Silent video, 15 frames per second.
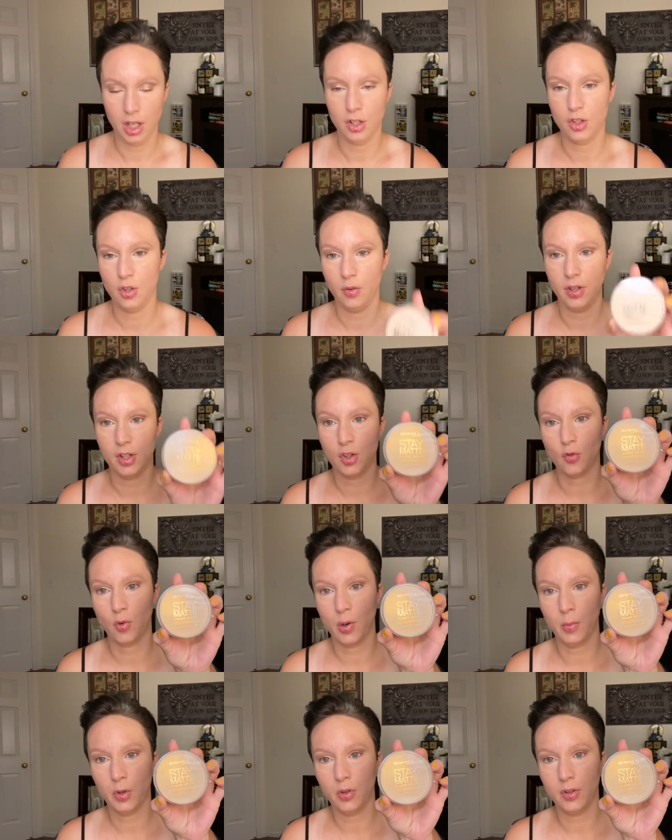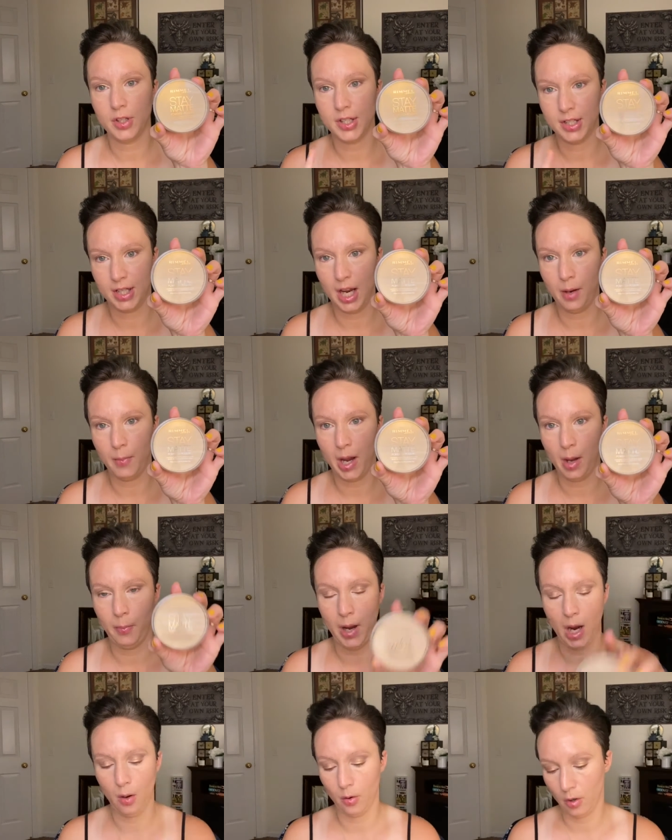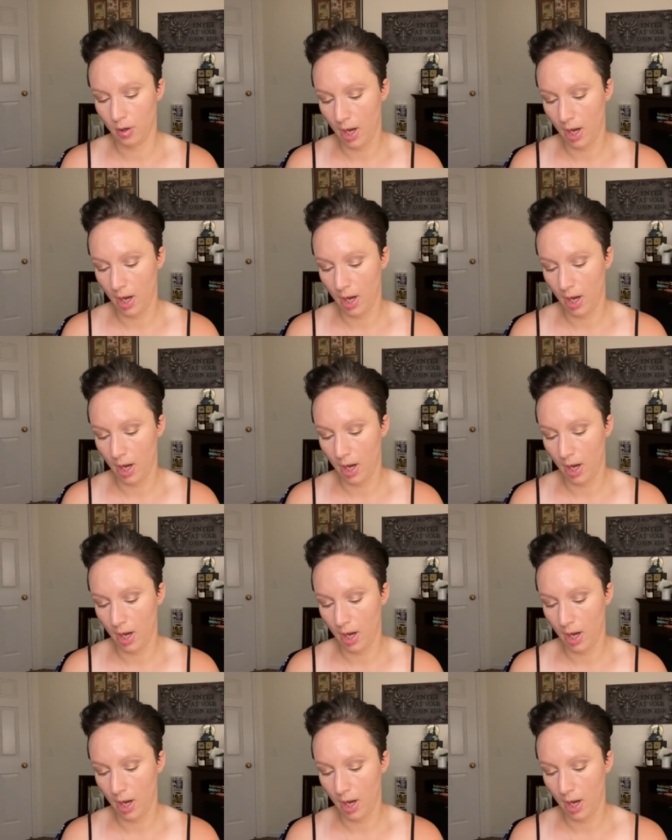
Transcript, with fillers: into this Rimmel Stay Matte Powder.